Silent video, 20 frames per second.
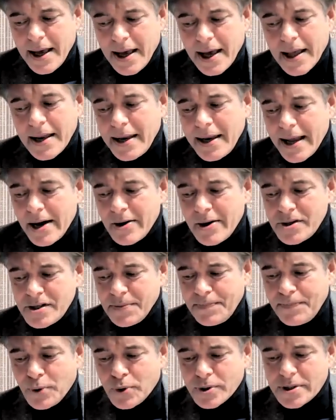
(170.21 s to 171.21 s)
and now
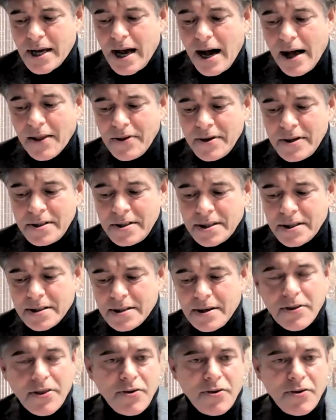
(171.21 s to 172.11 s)
supports others